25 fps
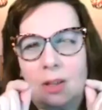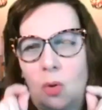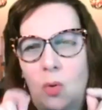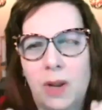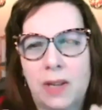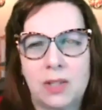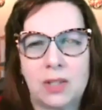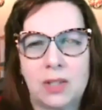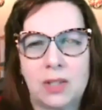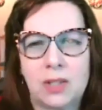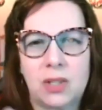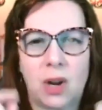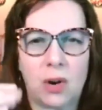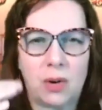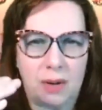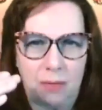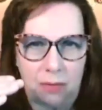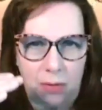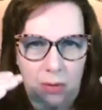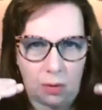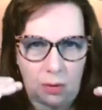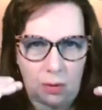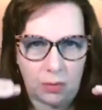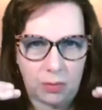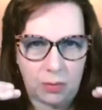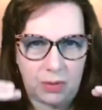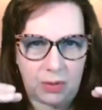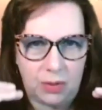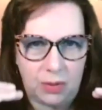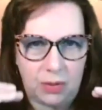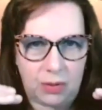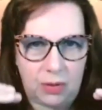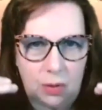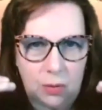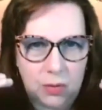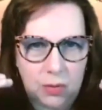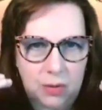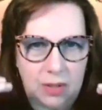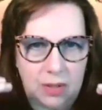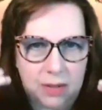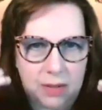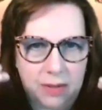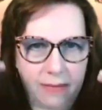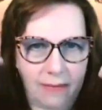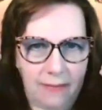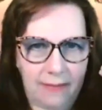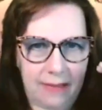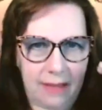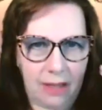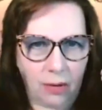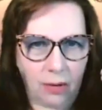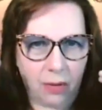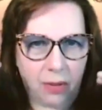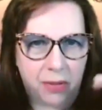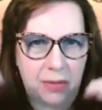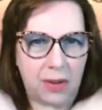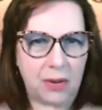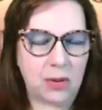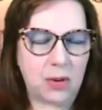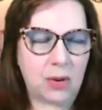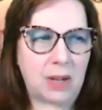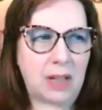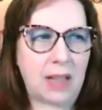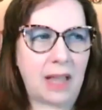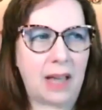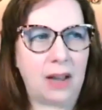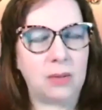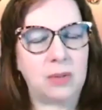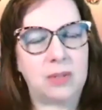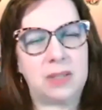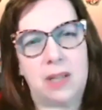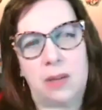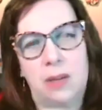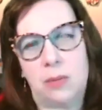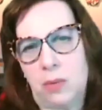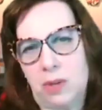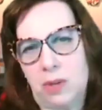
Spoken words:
quick sorry for those little thunderclouds that